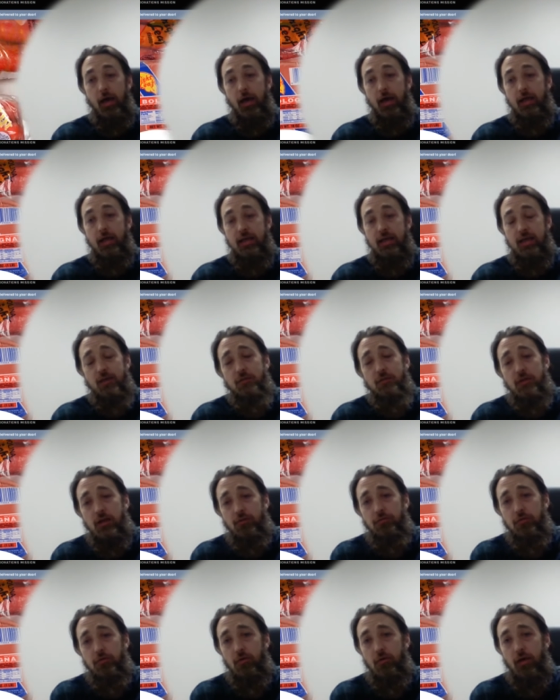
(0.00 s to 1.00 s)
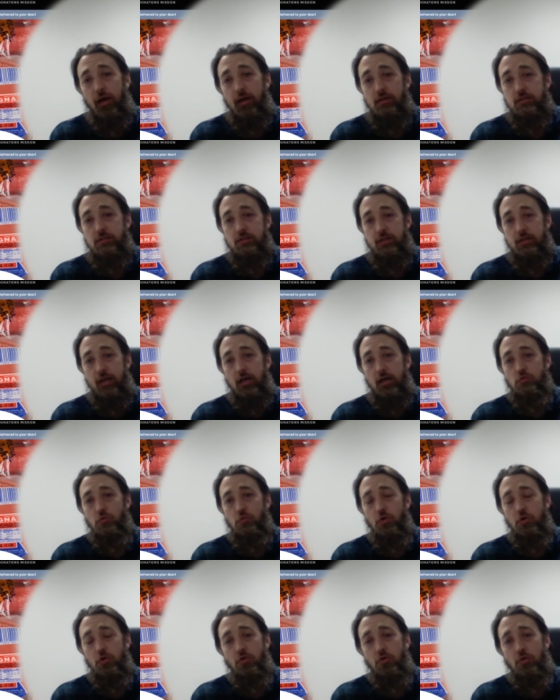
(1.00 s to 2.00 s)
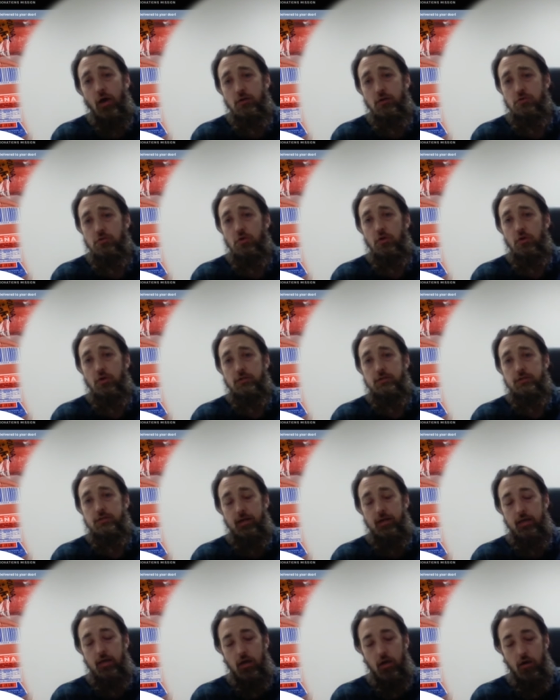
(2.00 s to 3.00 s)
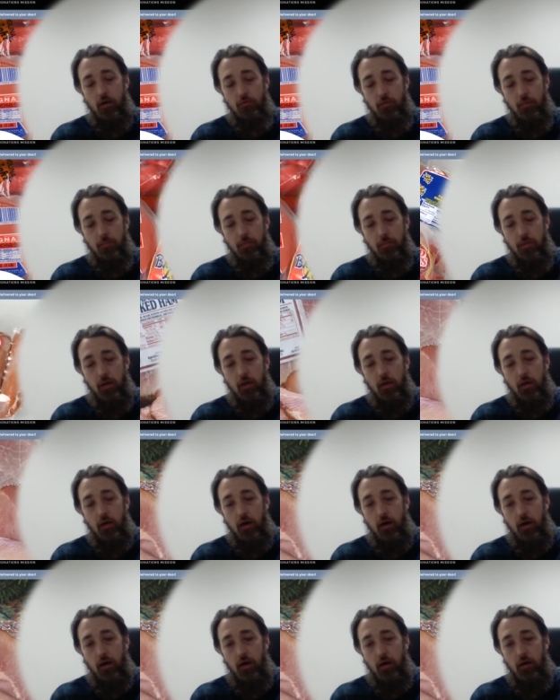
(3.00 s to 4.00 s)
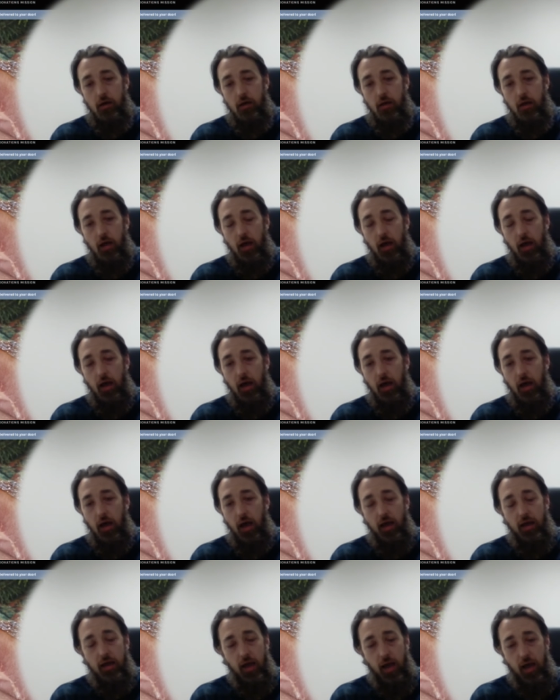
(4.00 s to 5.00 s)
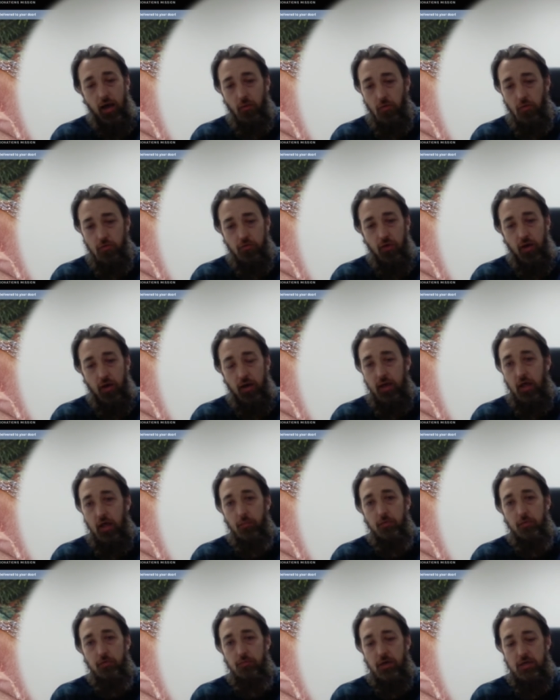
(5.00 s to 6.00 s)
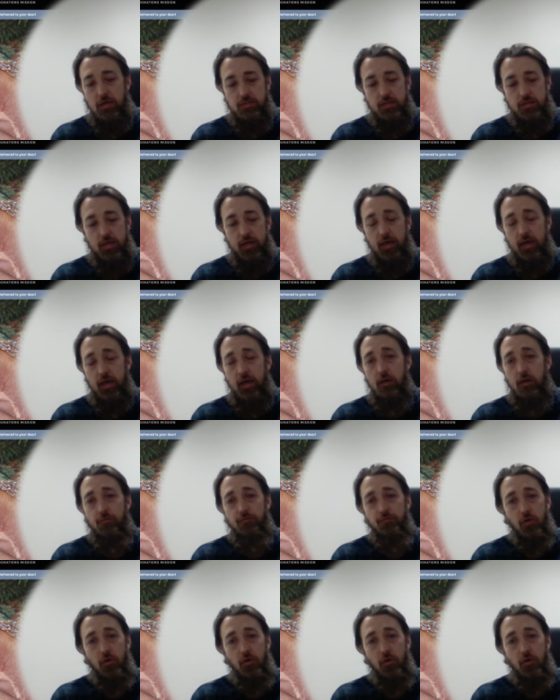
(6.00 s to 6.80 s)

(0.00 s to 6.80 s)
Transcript: And even if you're at a stage where you're not sure you could take care of him, uh, I, I, will try to help as best I can.